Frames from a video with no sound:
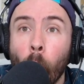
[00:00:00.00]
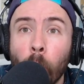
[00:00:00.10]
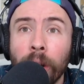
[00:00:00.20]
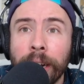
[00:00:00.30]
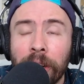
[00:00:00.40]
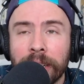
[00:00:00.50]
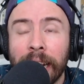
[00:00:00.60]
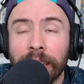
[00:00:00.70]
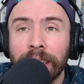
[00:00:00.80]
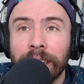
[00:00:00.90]
or liquor
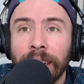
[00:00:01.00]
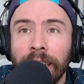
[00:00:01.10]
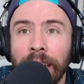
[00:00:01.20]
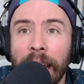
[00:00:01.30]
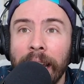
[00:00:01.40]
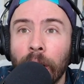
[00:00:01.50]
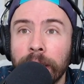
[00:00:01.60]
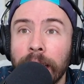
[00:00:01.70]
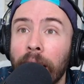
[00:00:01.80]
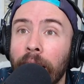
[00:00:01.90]
taxes,
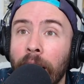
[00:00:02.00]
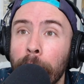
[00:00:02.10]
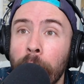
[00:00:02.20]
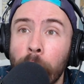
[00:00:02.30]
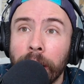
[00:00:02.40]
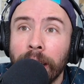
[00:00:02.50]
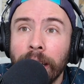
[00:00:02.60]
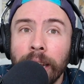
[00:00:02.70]
AL.com noted.